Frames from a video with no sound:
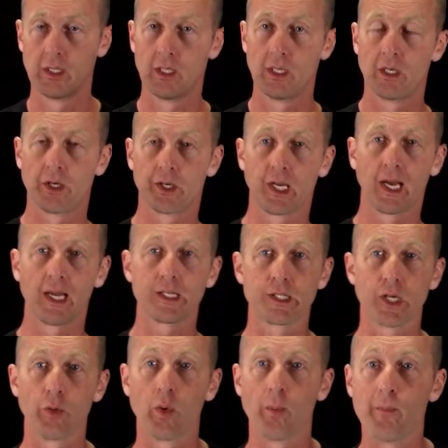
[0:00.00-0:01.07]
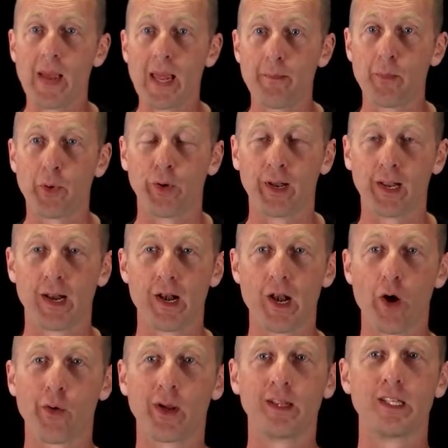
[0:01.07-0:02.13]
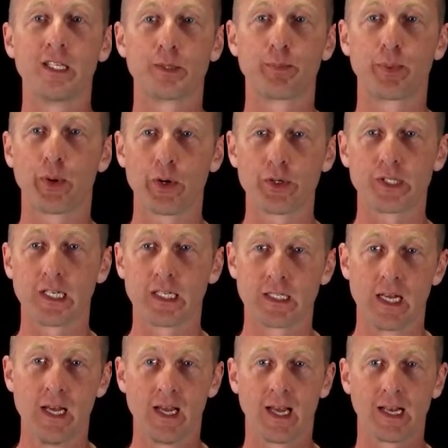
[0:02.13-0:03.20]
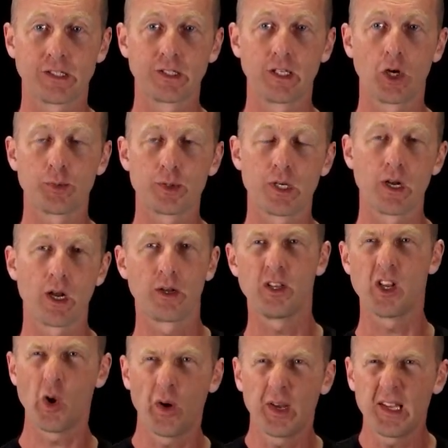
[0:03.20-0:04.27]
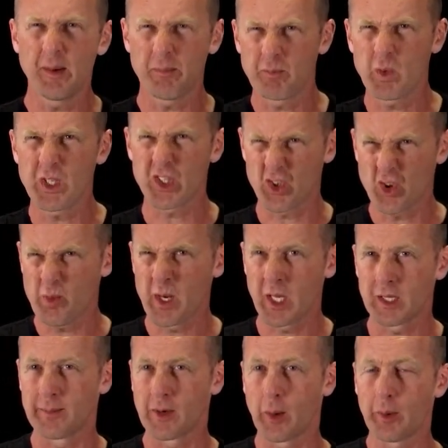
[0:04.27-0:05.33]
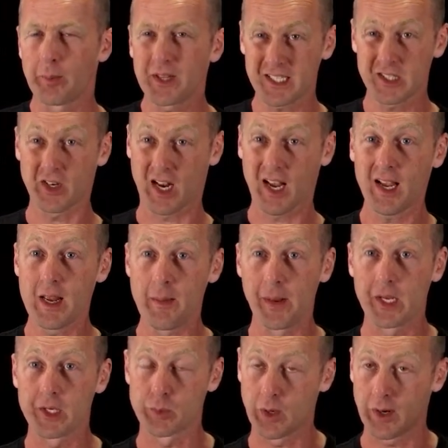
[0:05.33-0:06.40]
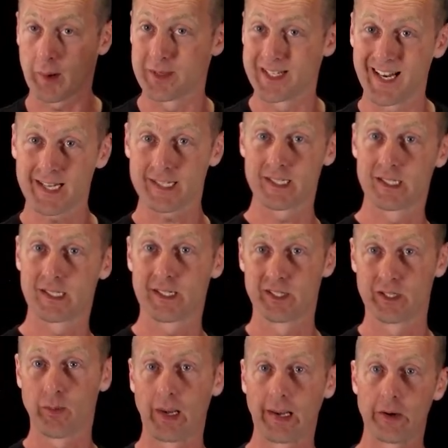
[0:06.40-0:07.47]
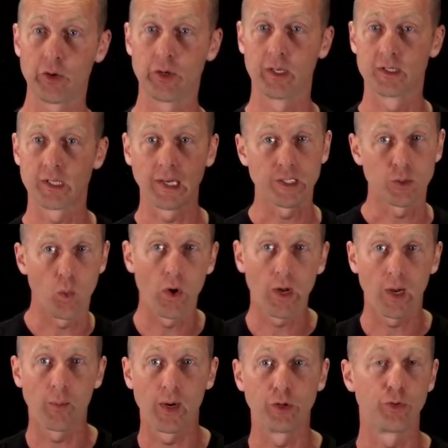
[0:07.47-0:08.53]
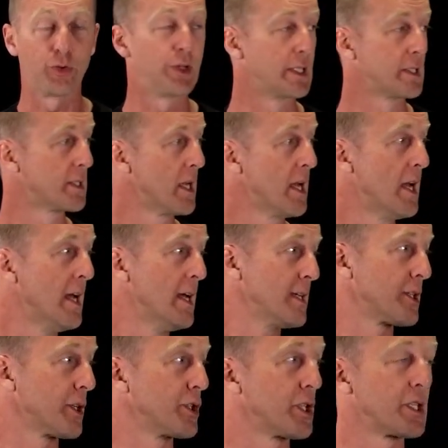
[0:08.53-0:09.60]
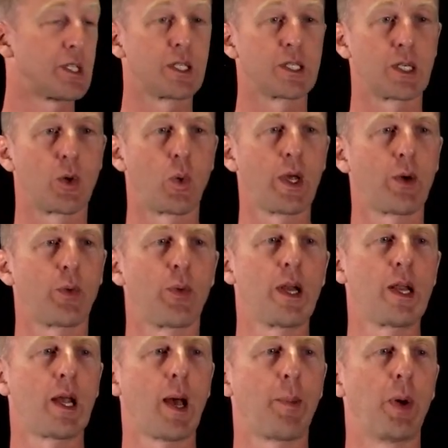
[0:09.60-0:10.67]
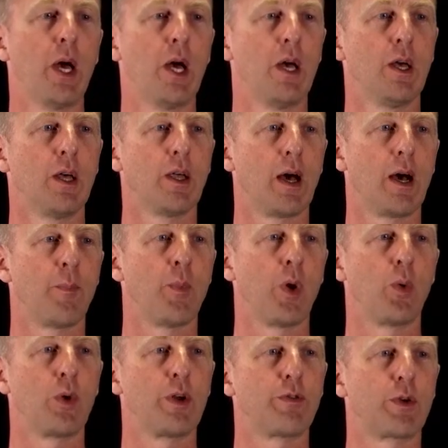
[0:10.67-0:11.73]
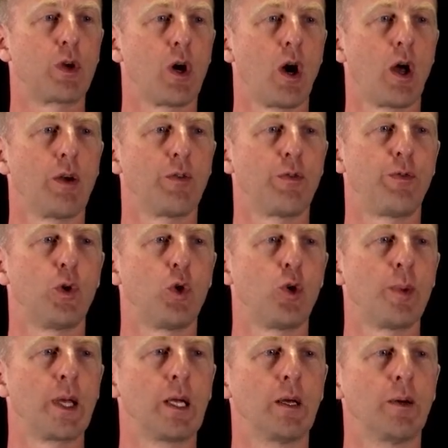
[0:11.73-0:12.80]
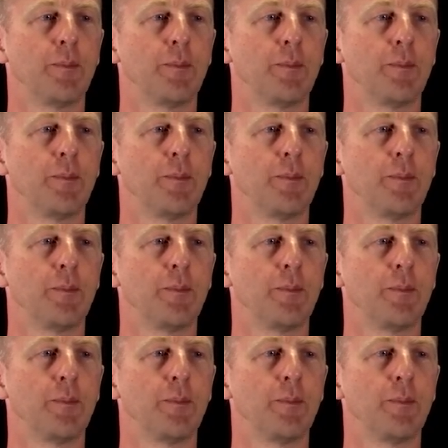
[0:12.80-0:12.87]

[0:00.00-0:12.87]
Okay, so remembering and knowing this process actually helps you go, you know what, yep, we're storming at the moment, but that's okay because what comes next is actually really good. So let's work our way through this. So just as a quick recap, we've got forming.